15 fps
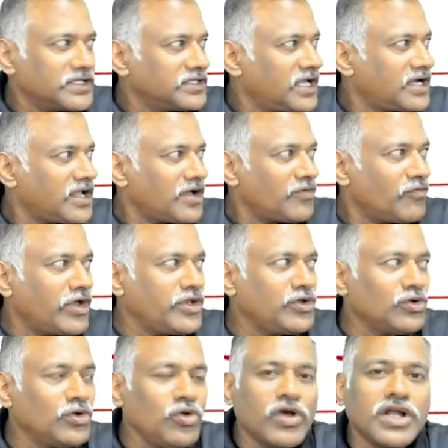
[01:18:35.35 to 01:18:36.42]
that when
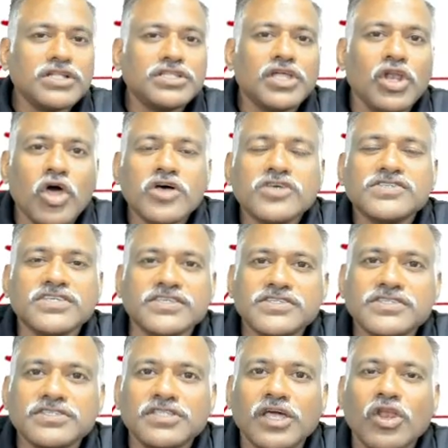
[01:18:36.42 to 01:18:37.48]
you look at the
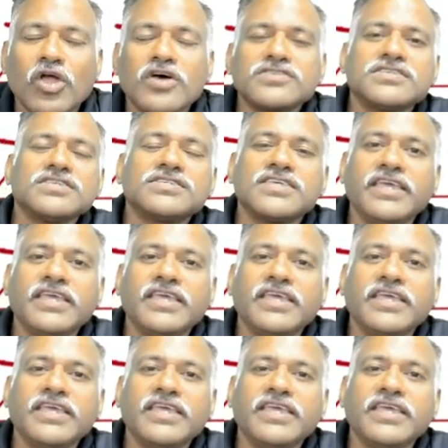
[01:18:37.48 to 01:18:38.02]
losses